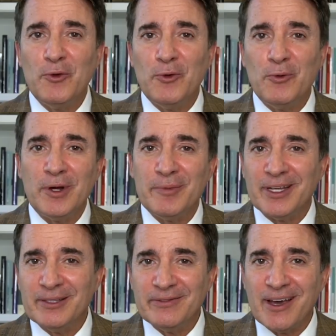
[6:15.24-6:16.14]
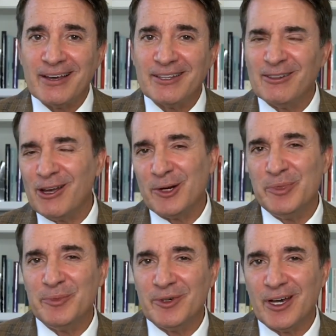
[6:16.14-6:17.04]
What about the fact that a lot
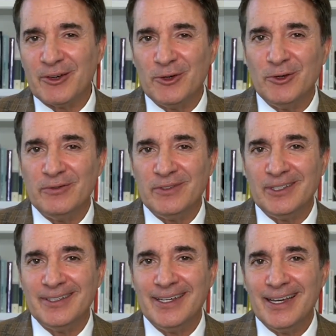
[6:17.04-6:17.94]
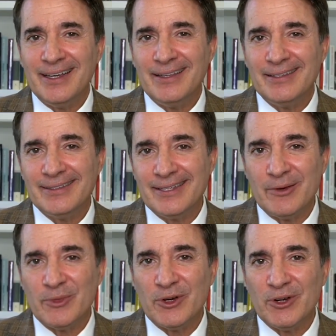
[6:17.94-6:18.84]
of people got COVID
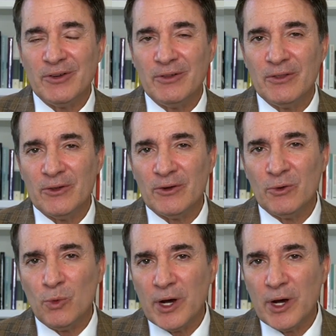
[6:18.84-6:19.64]
this summer? They're